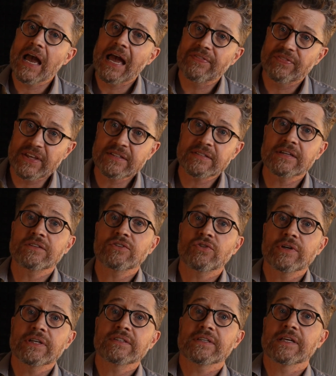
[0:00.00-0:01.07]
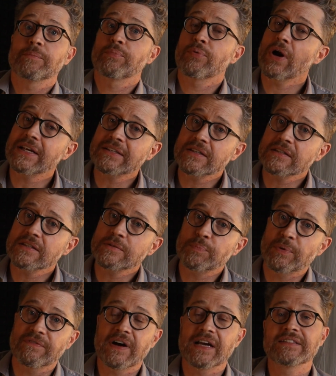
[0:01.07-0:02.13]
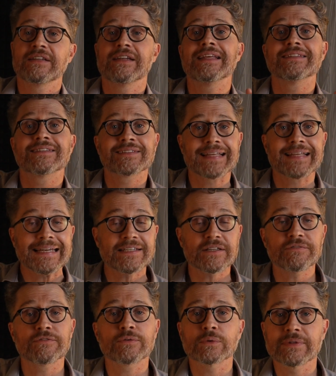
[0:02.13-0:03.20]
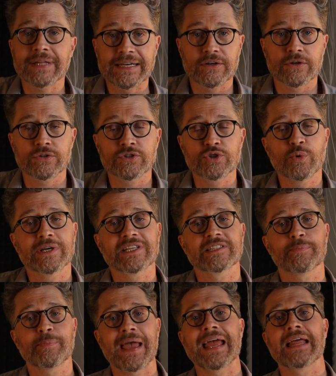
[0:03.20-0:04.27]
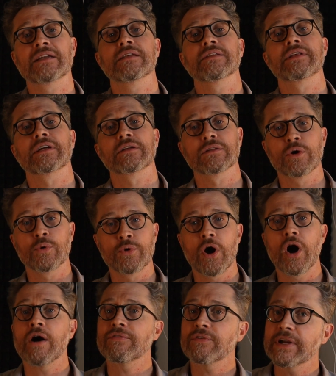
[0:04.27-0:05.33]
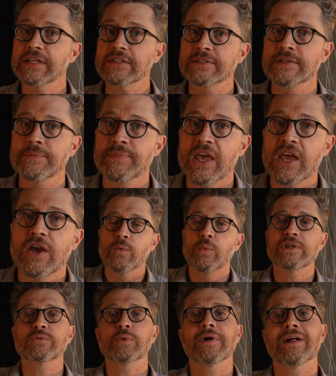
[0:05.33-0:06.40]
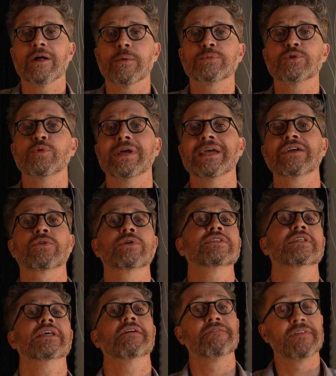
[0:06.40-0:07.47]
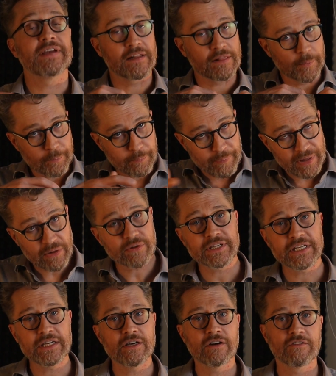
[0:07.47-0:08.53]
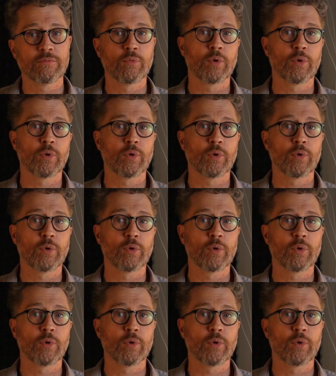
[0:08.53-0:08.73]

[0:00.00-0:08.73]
and this increase in prices provides an incentive for lenders to expand their loan offerings, which will help to increase the availability of